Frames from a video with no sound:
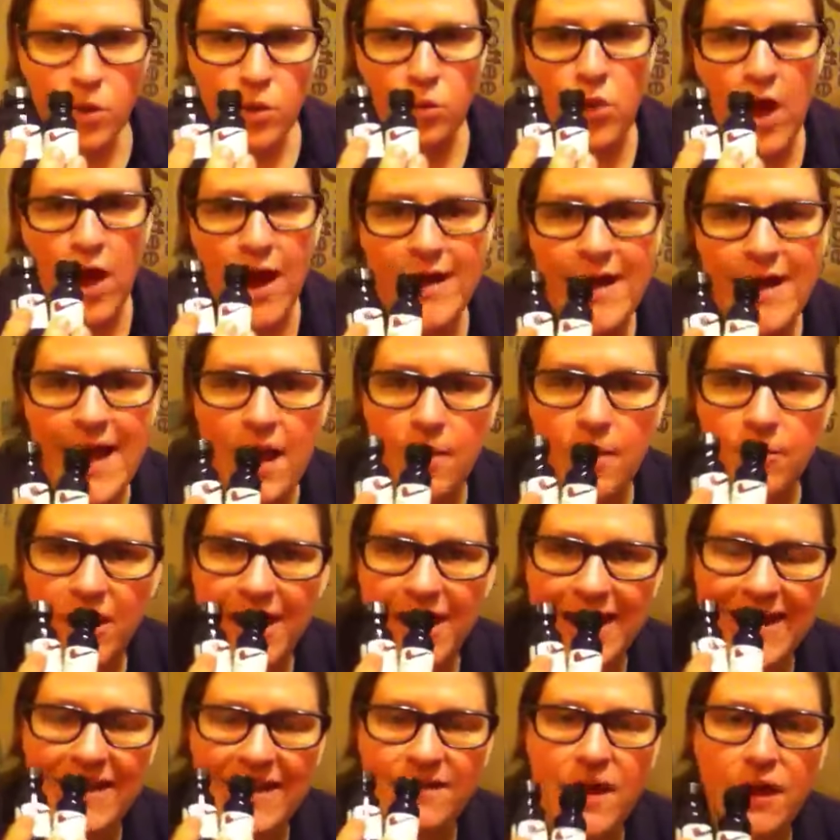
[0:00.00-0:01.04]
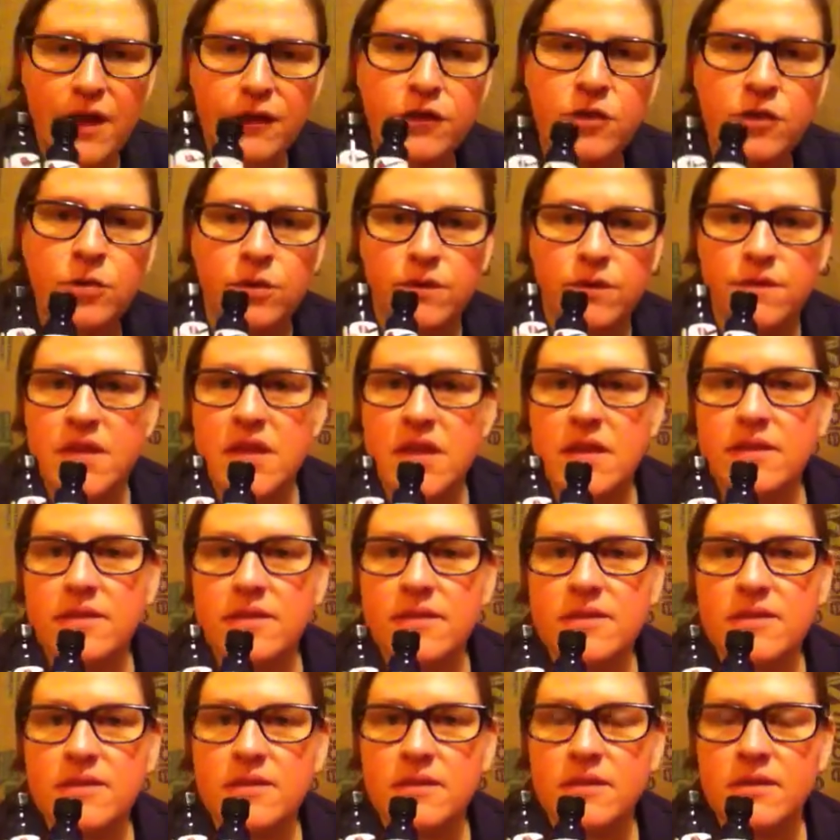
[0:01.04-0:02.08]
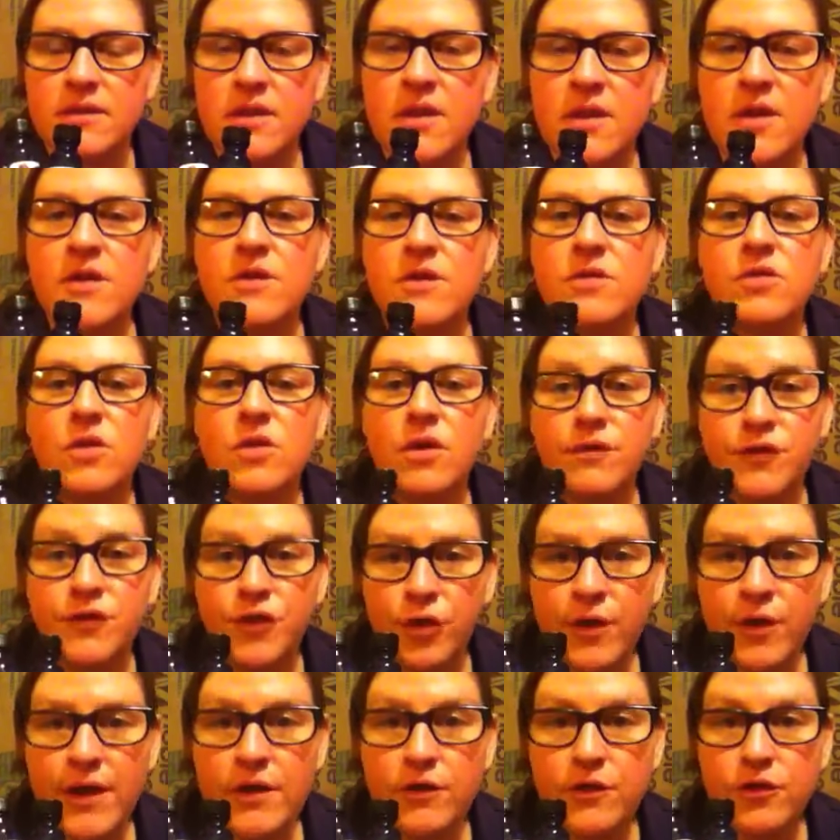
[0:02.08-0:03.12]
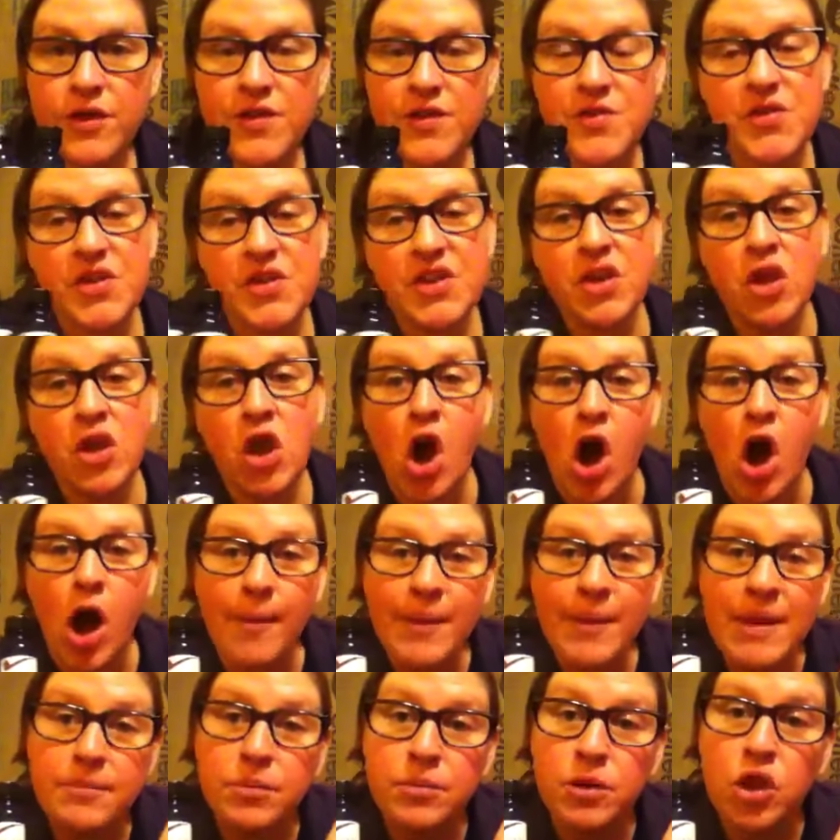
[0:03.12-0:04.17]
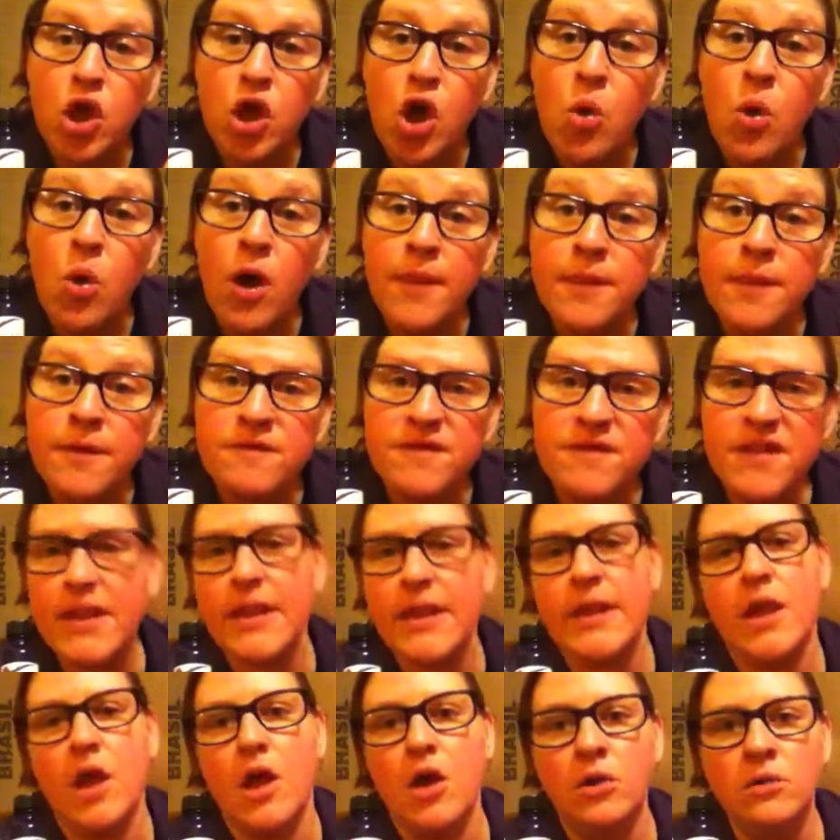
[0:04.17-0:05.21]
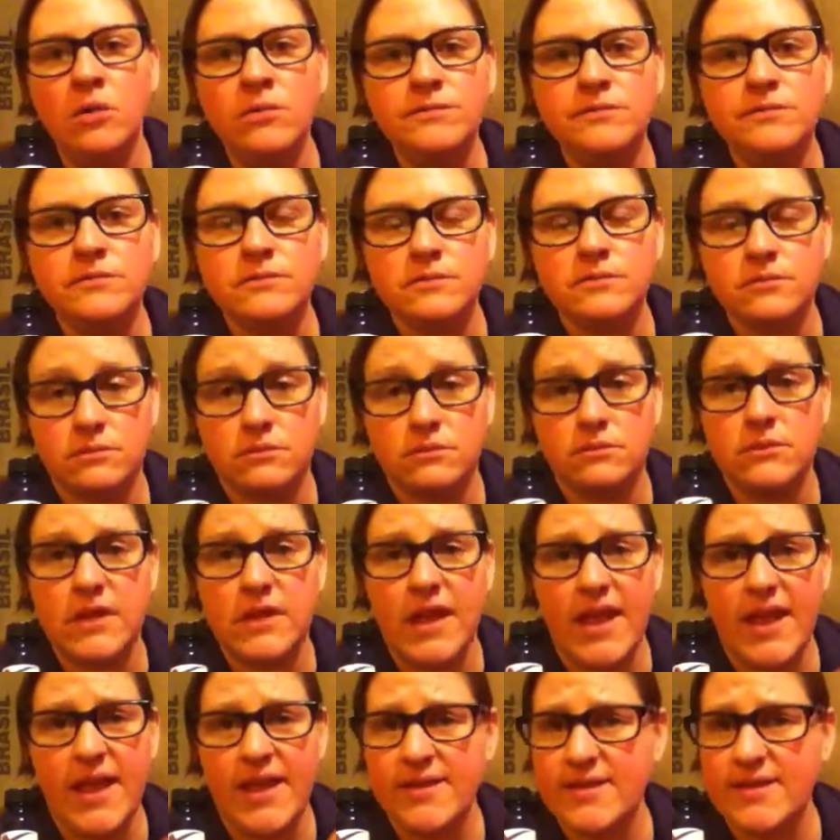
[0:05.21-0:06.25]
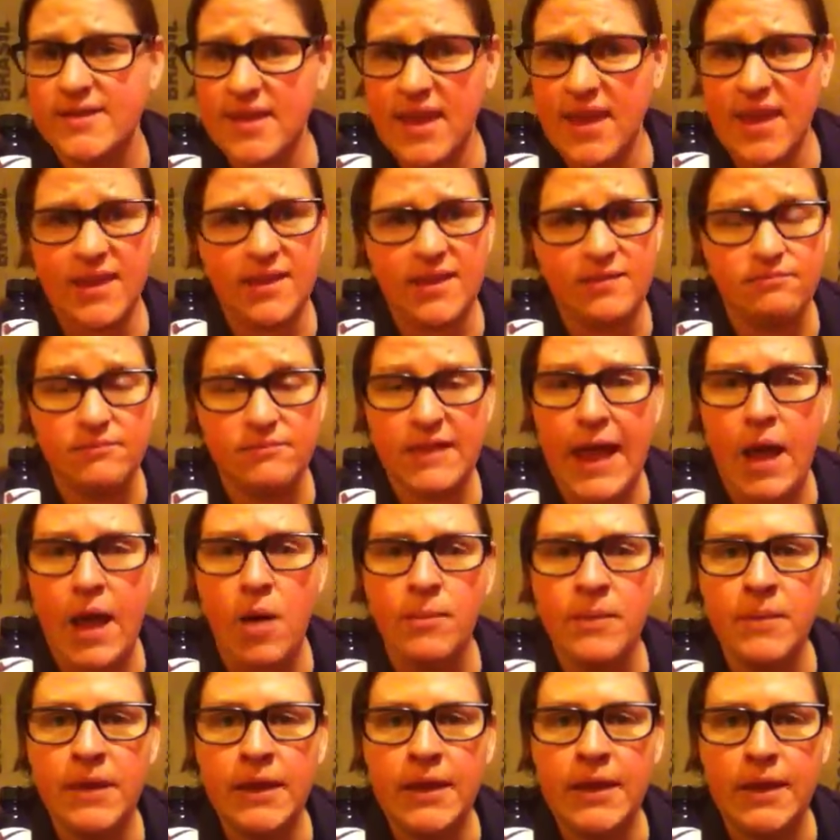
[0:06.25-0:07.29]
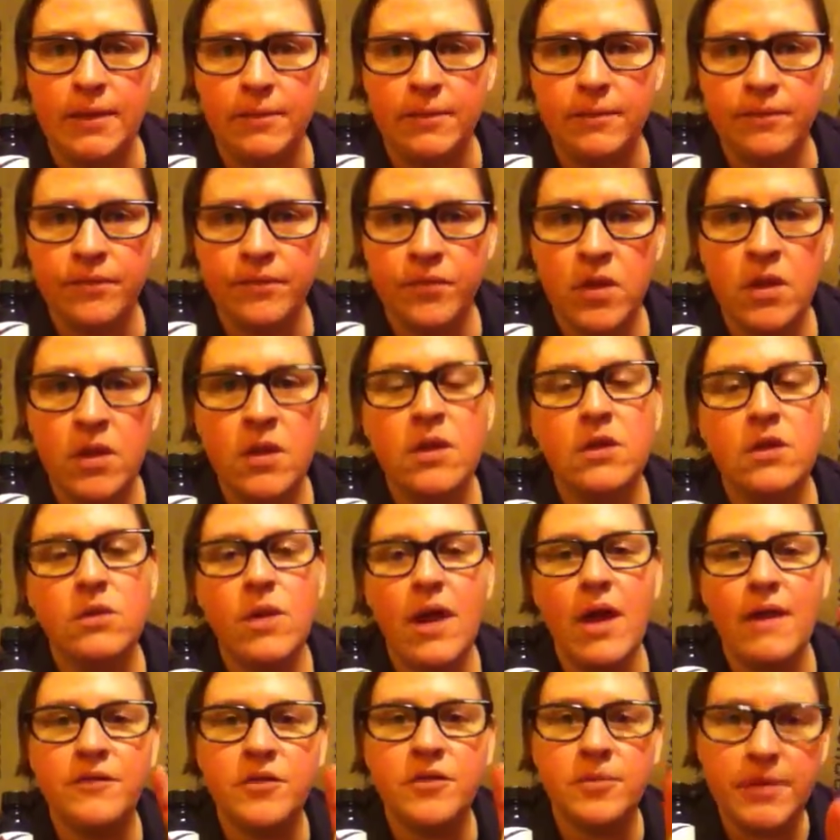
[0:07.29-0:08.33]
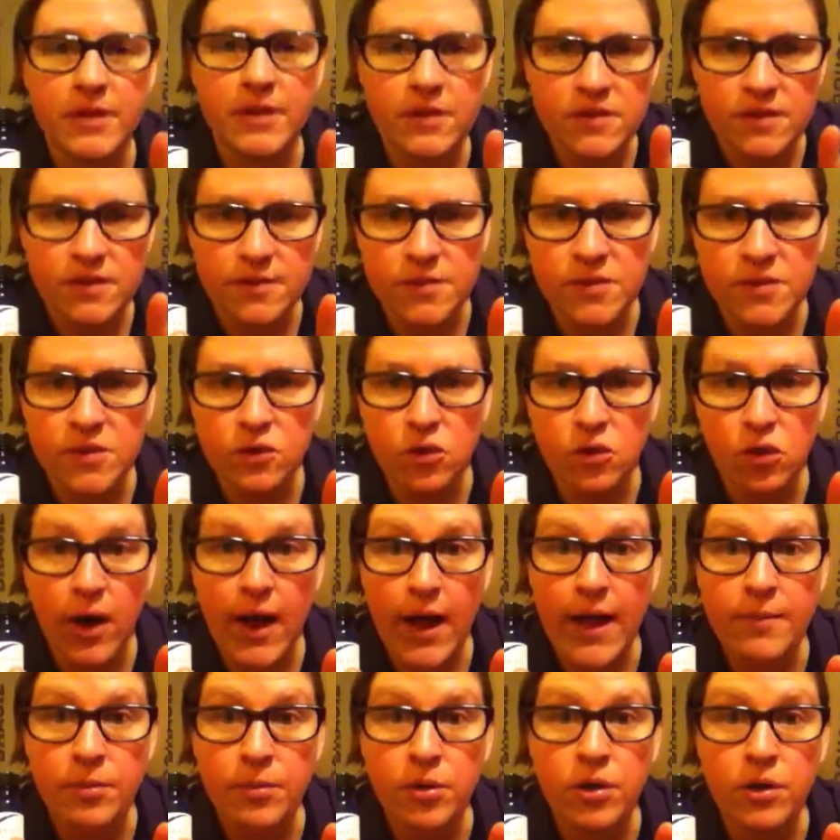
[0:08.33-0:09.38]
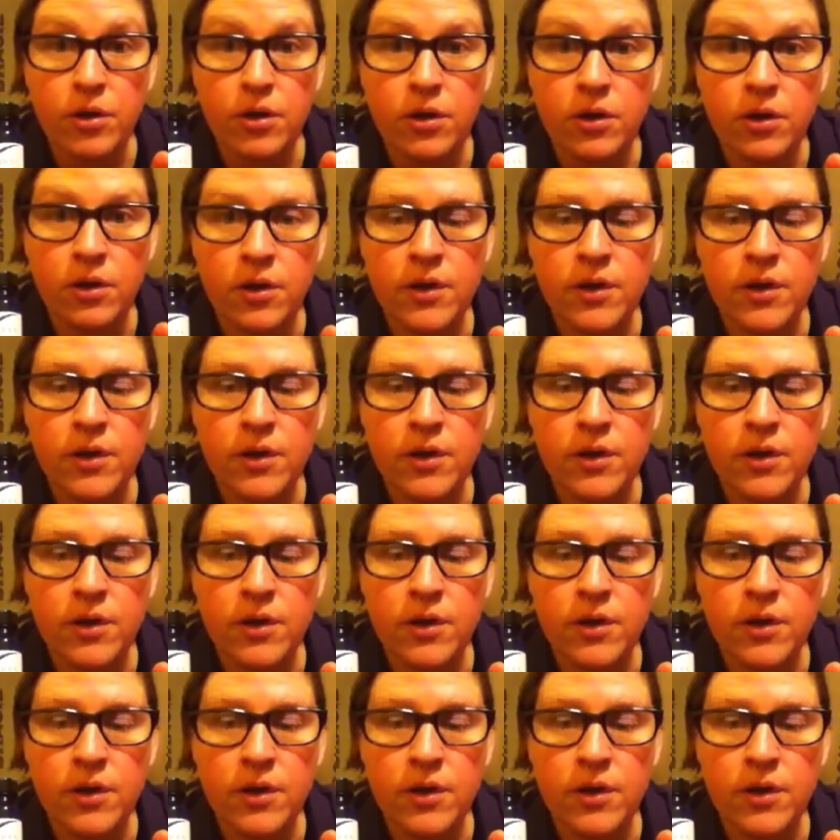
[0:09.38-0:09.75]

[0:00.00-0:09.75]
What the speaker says: Right now I'm going to give out 2 of these. So if you're interested, comment below on the video and say, count me in. You have to be a subscriber.